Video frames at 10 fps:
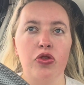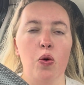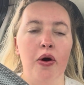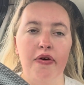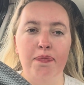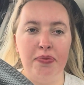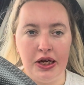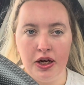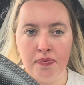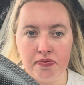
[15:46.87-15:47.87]
where I've
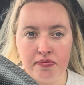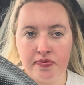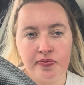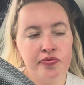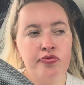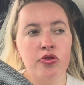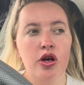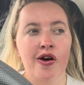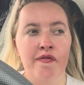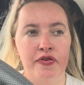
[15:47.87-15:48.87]
been,
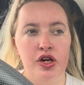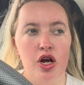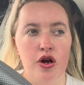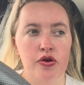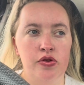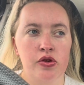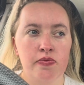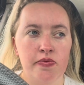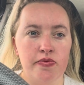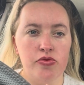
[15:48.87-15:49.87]
and videos
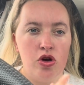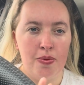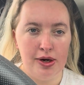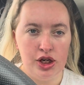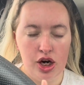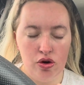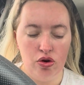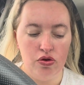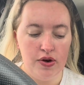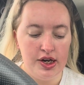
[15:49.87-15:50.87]
on my channel
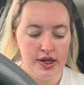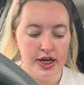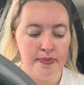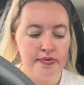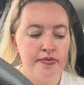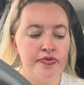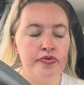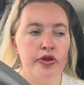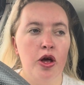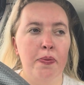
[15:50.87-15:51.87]
already,
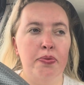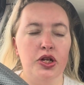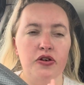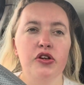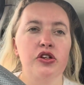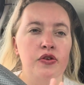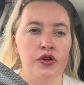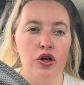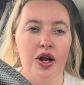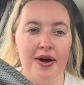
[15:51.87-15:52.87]
but there is a
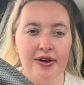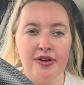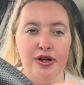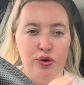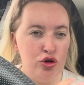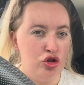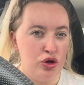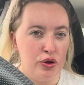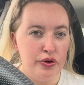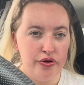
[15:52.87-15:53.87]
few like little
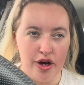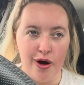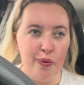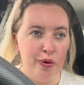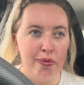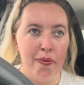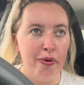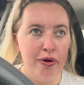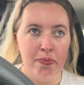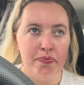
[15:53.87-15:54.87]
shorts that I will
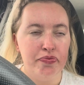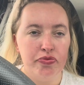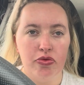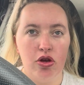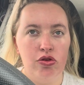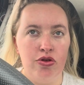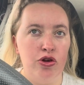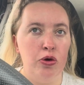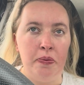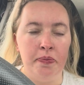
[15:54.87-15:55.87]
probably
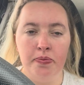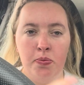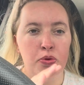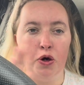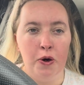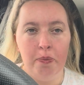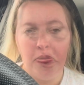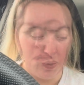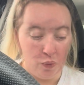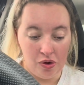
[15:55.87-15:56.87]
still put up
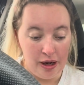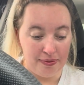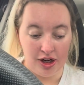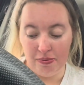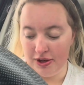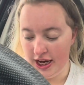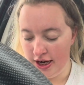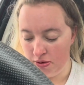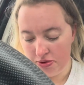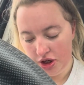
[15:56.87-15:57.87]
what I'm going to be
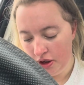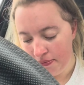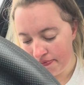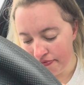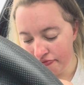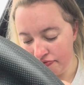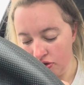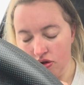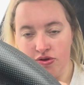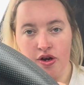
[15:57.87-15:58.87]
getting up to.
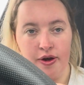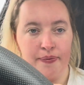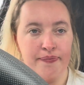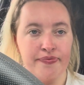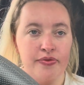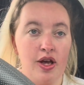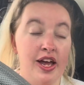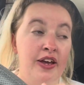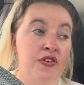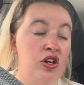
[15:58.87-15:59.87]
So, and if you